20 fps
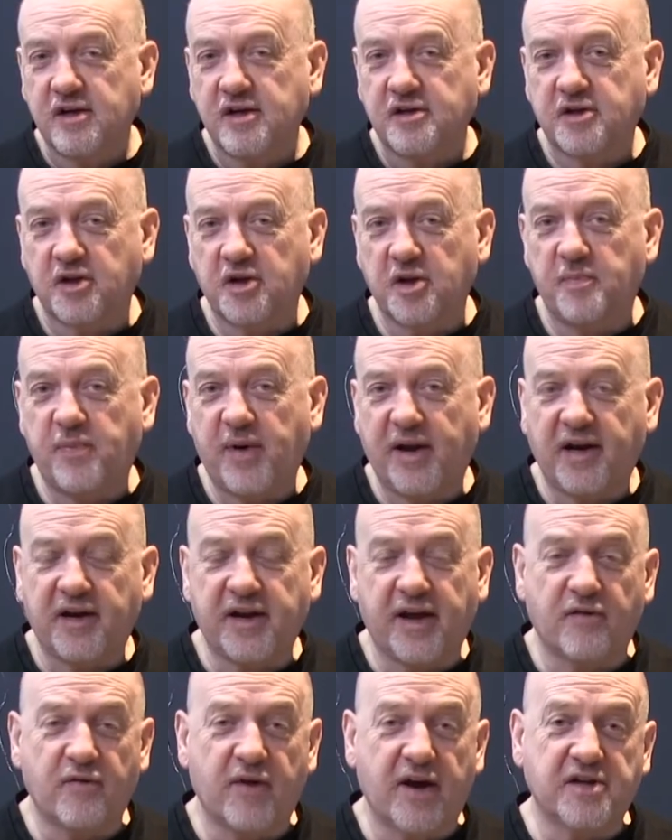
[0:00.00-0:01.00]
So the
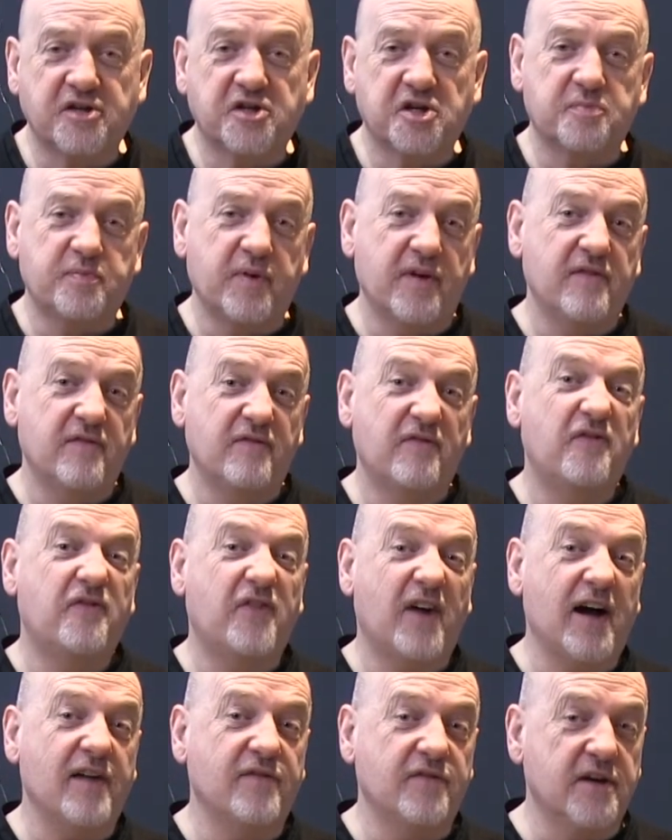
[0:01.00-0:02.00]
Pedaldeck range has been
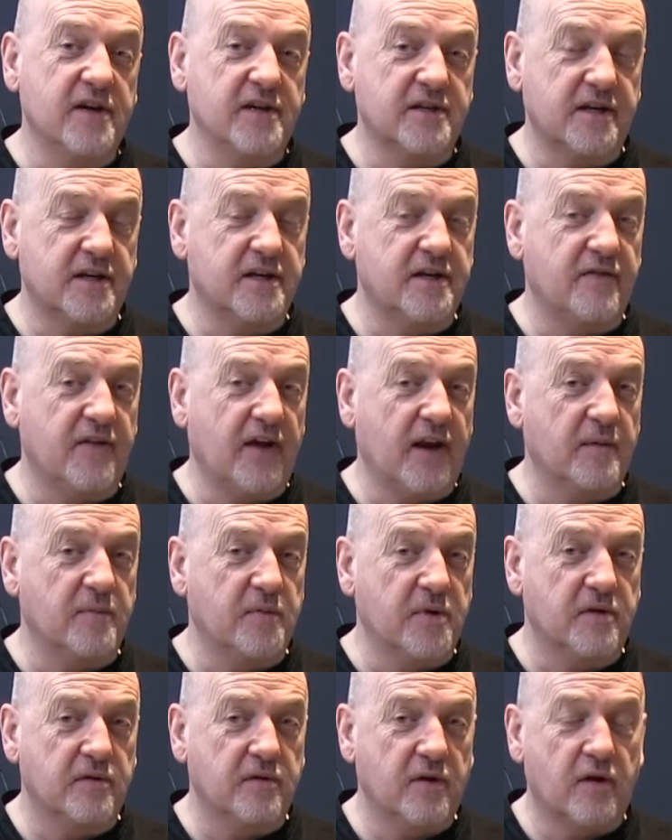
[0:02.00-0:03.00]
5 years in
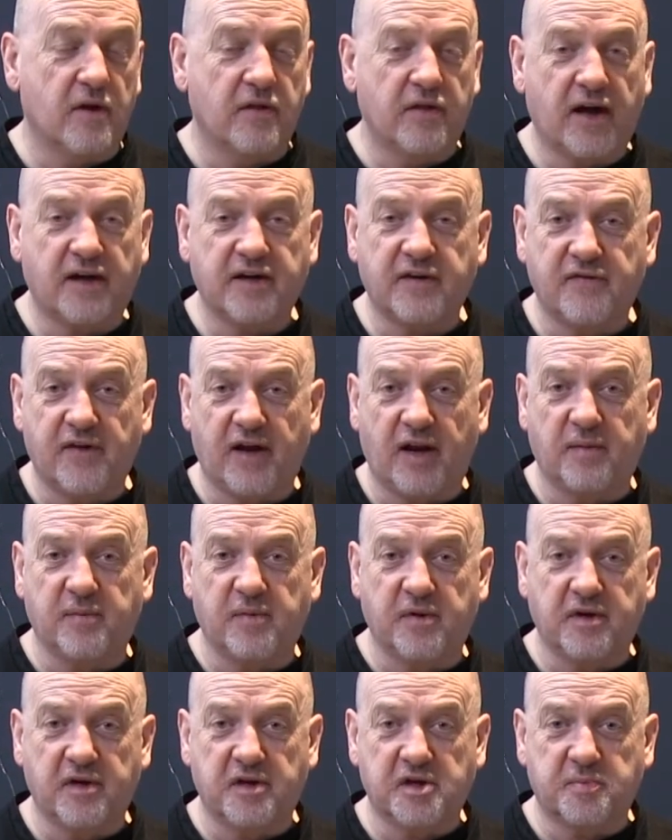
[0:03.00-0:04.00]
development, and that
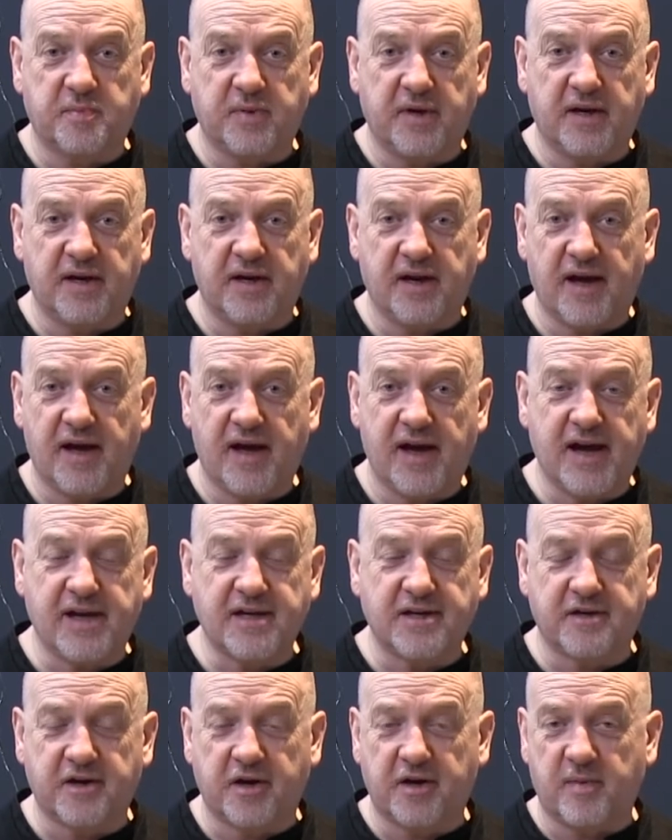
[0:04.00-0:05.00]
development has been
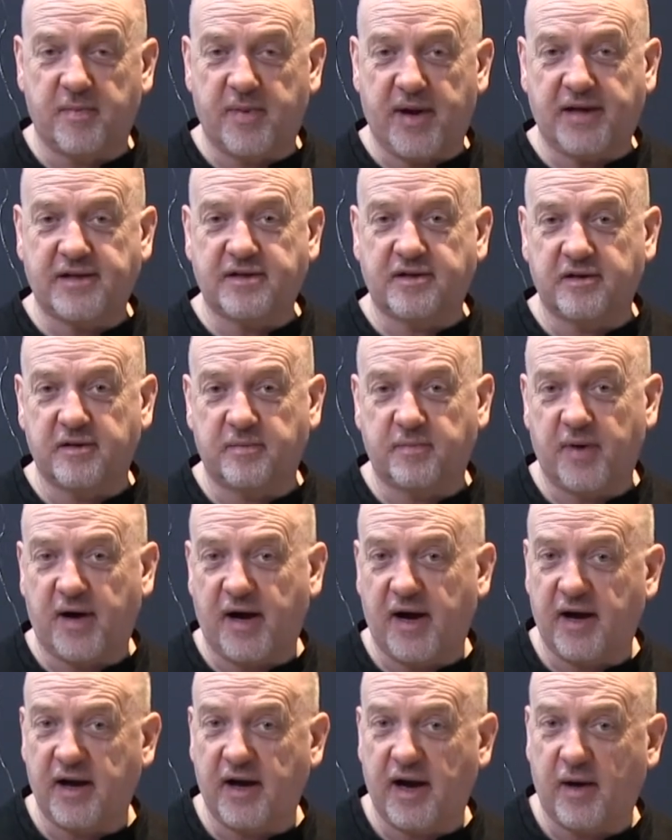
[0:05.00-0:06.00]
aided and abetted
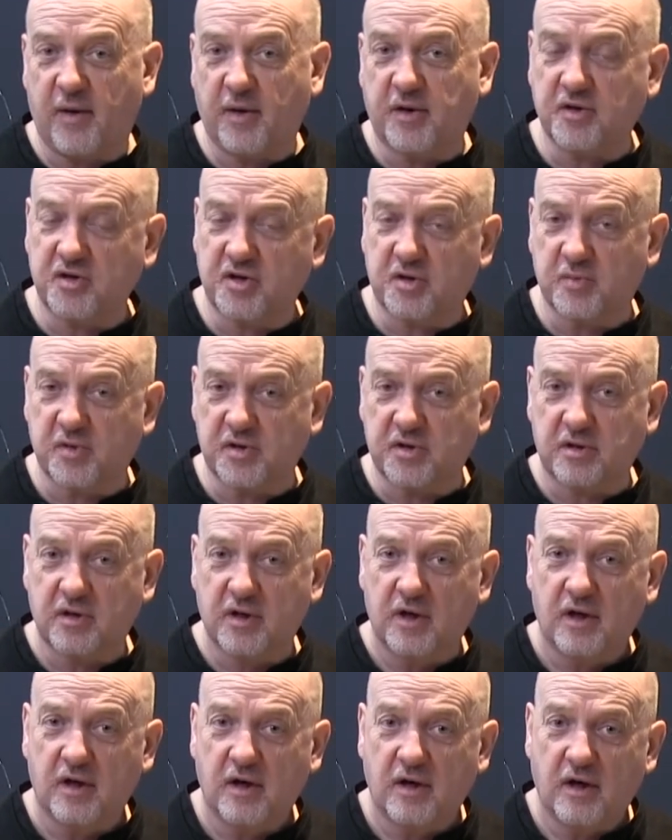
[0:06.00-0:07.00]
by our customers.
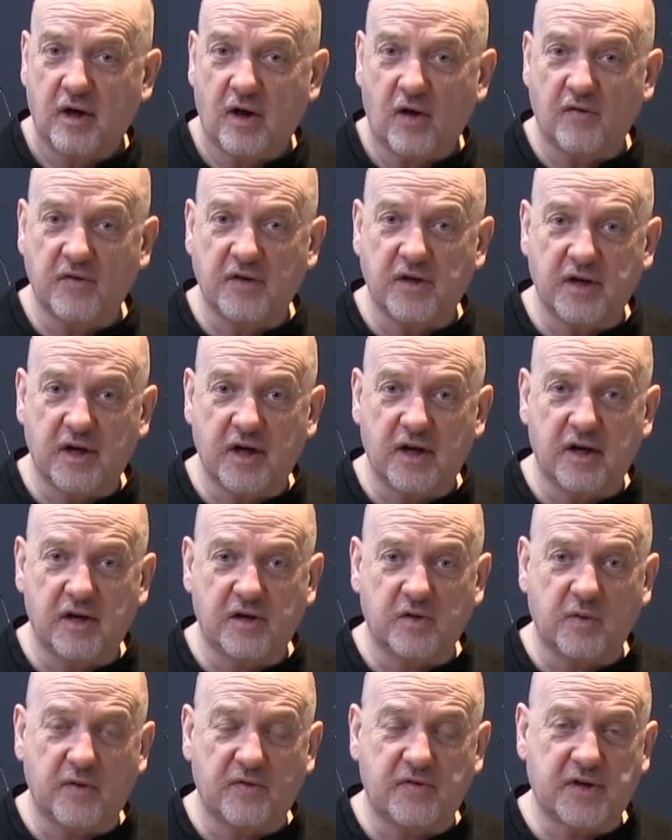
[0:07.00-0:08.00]
Over the
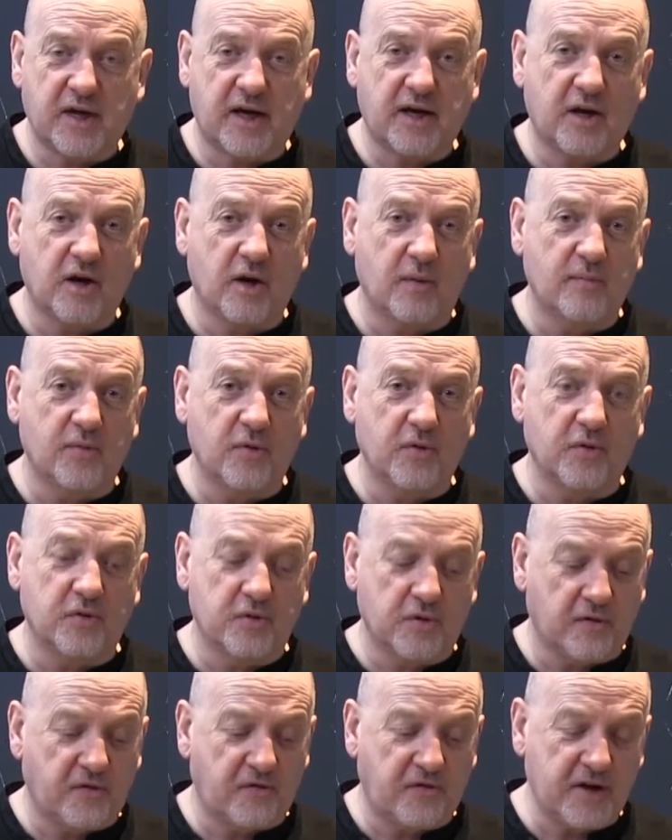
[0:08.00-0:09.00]
years, we've taken on board
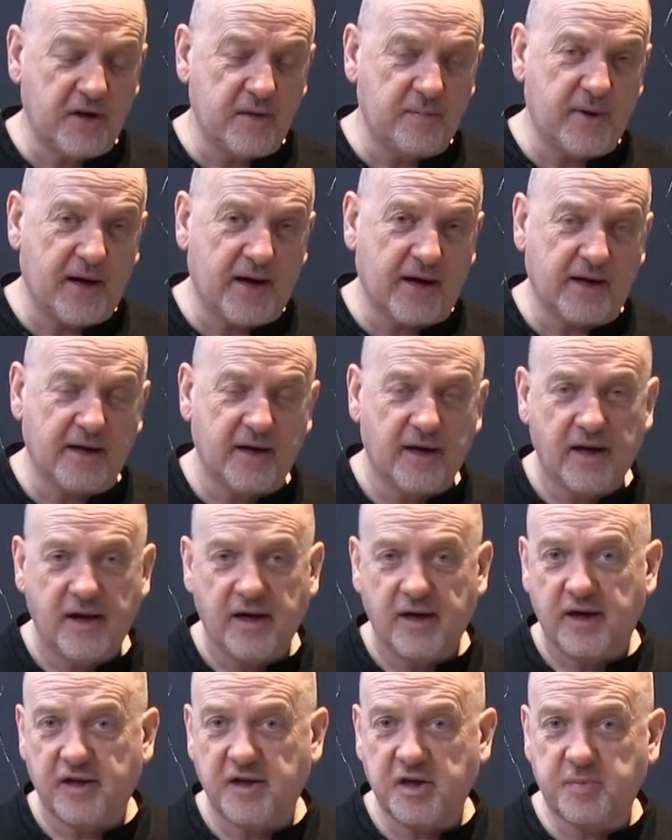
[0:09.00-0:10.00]
your feedback,
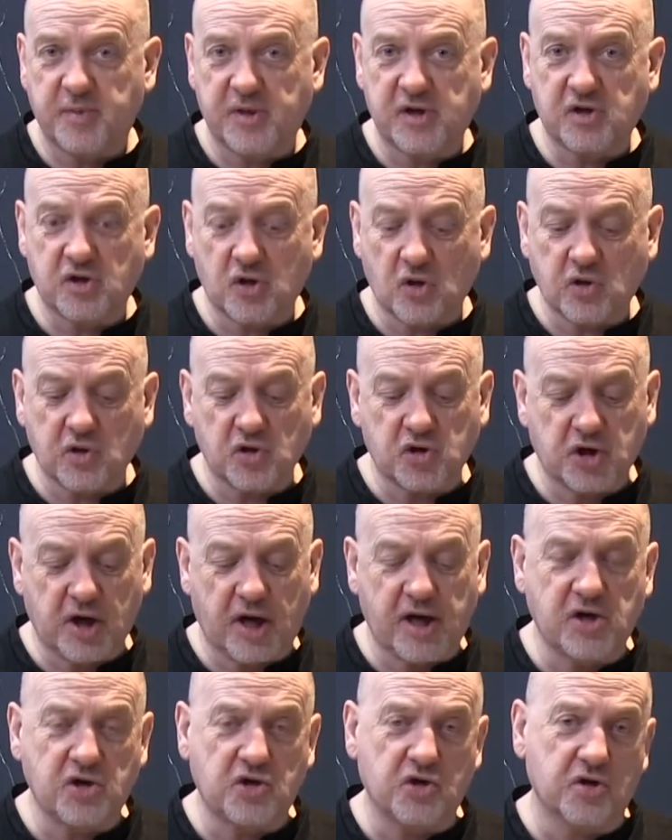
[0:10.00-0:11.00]
and there's been subtle
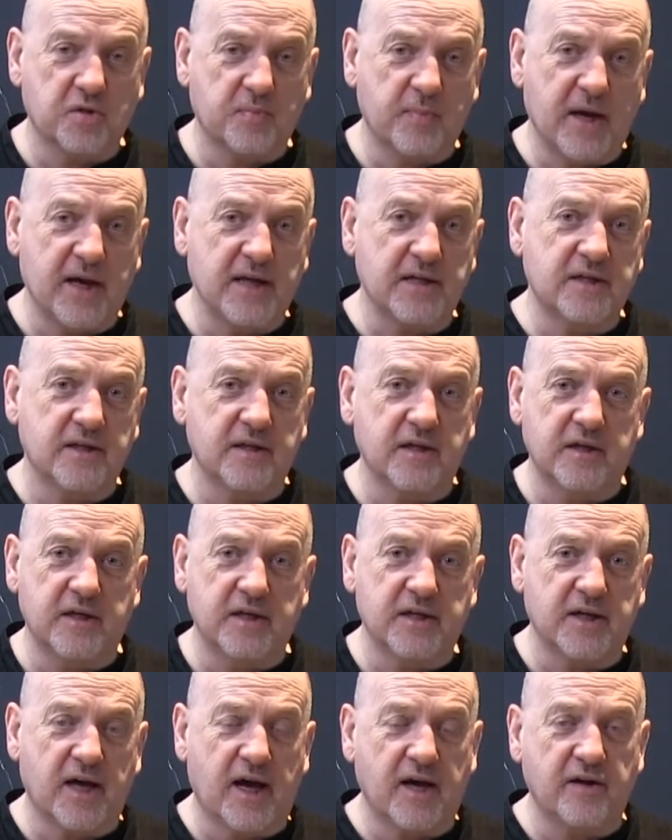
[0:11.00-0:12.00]
changes made to the
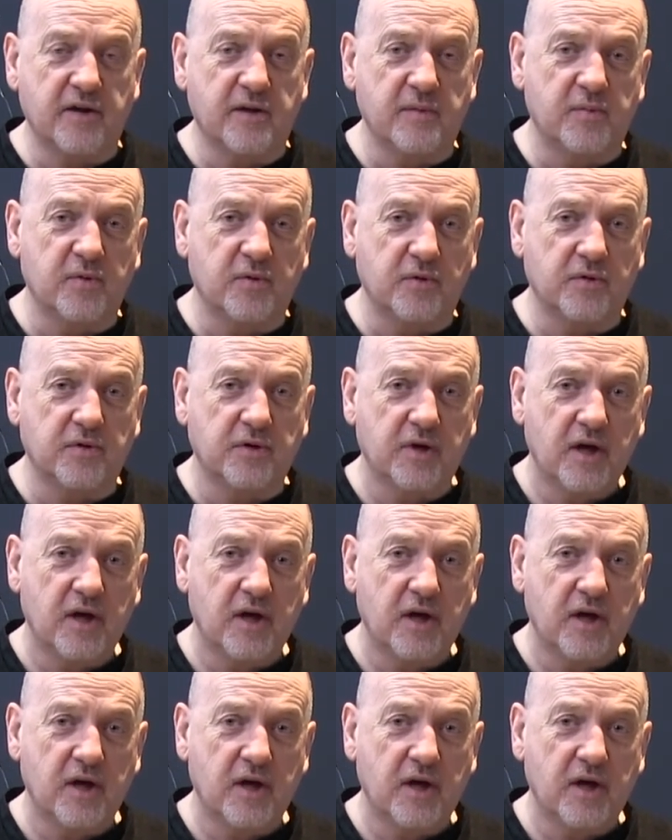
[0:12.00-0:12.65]
design of the board.